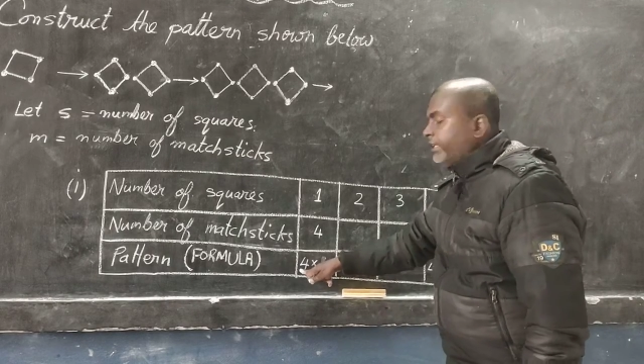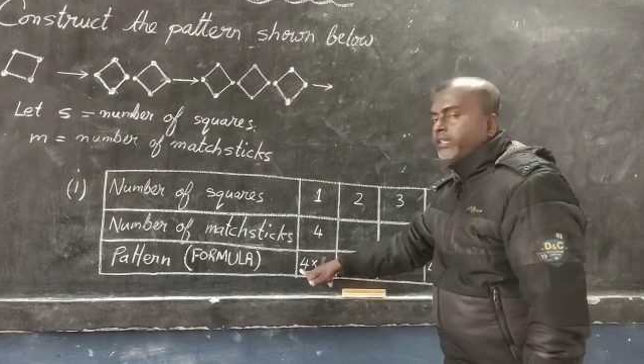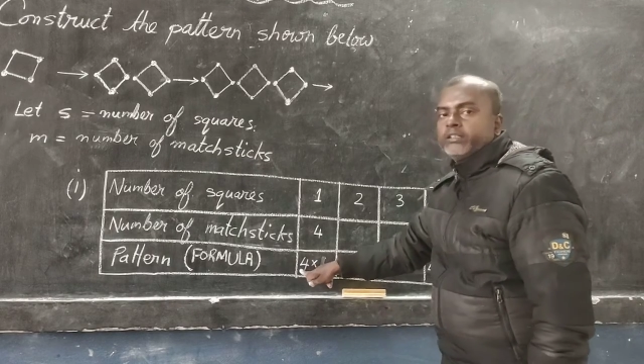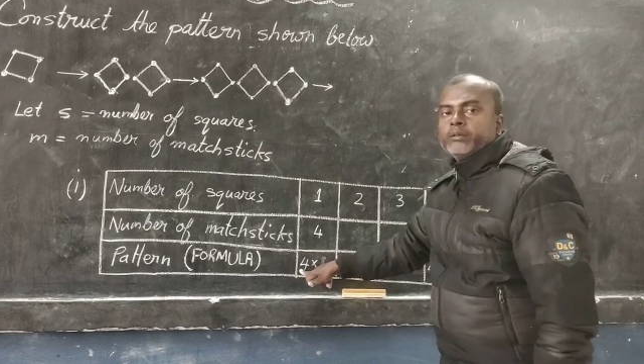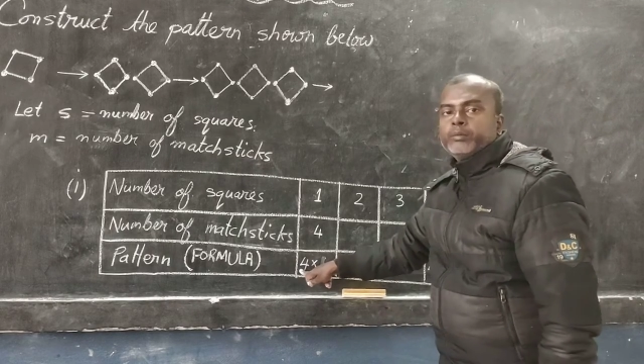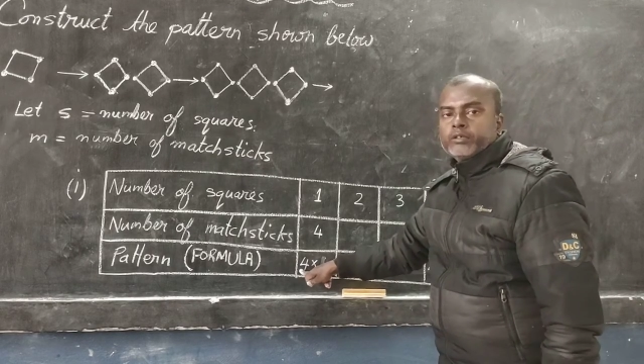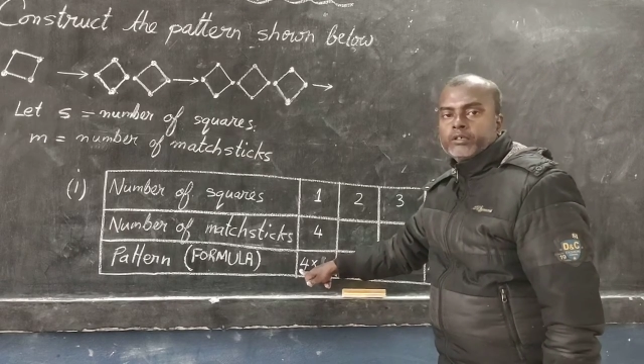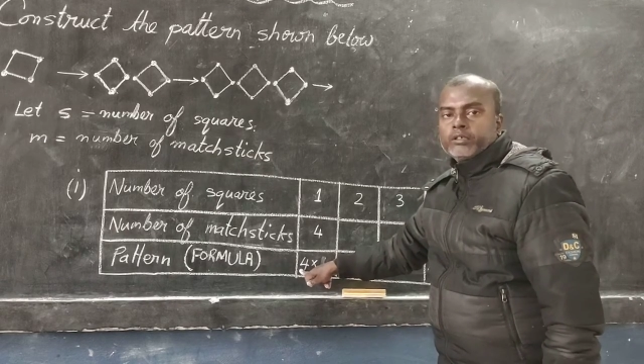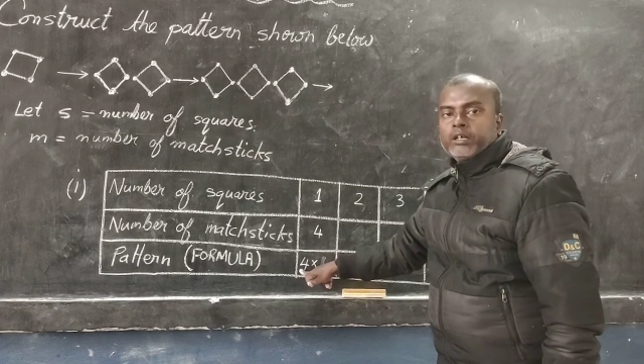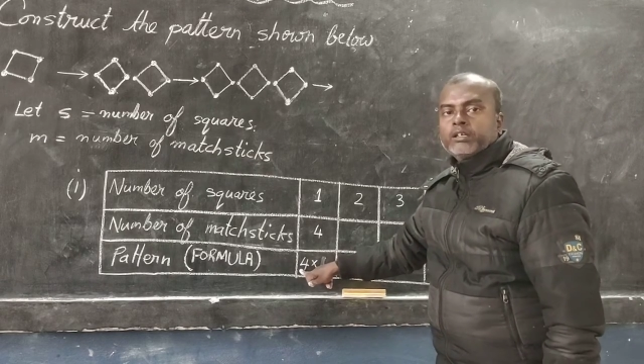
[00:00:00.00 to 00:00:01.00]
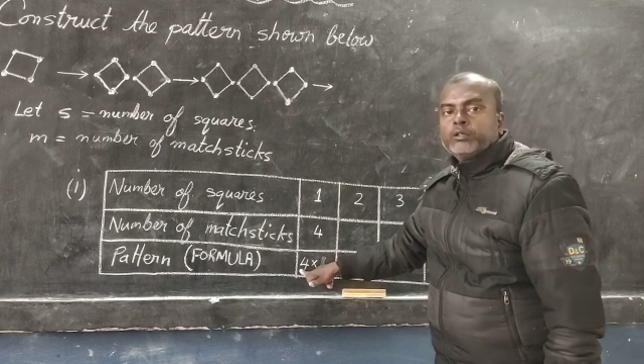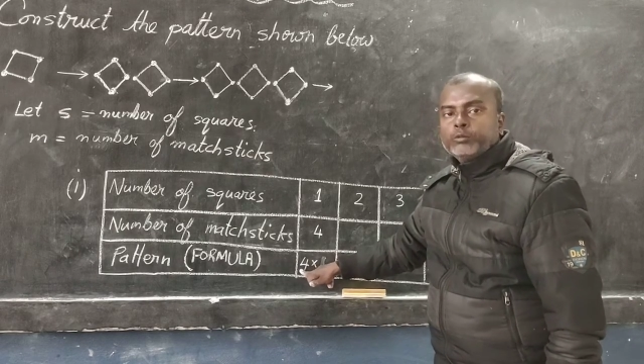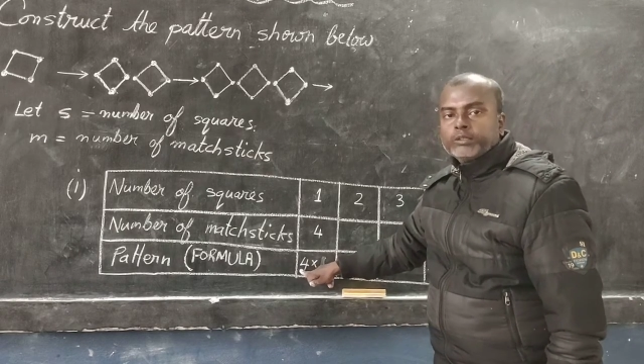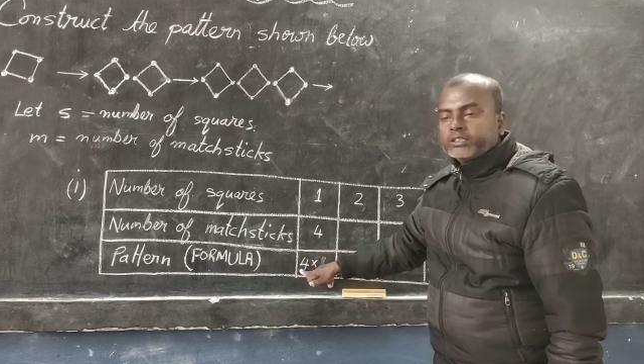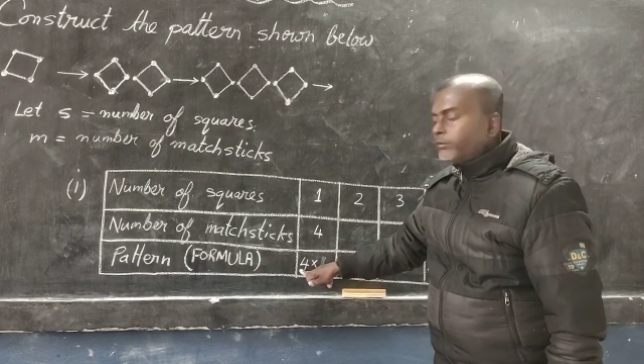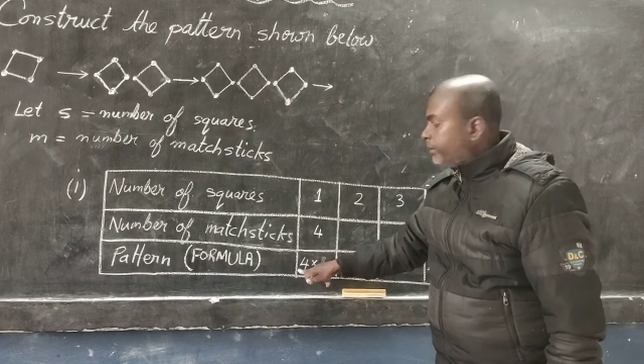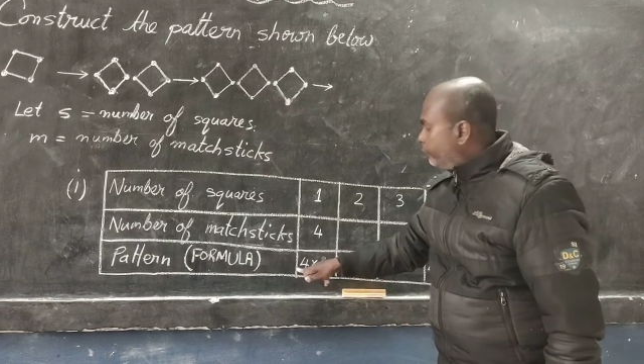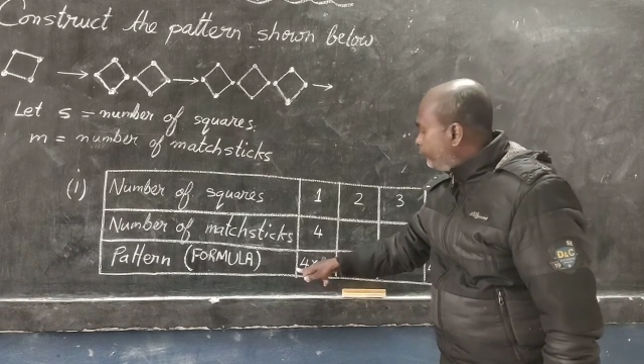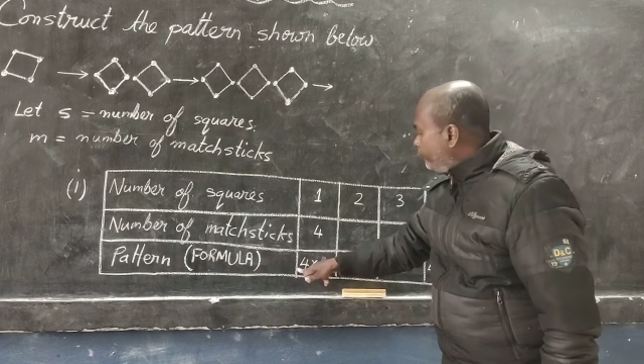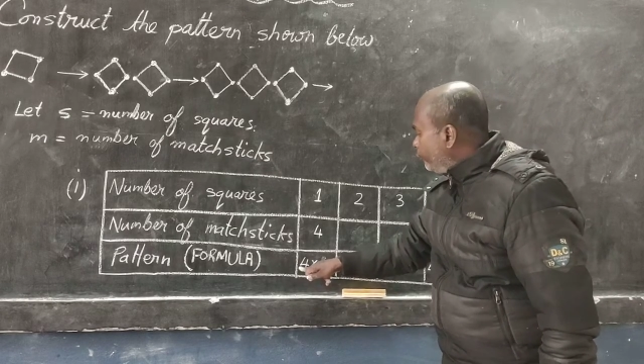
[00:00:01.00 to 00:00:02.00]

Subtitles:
there in the book, a clue is given,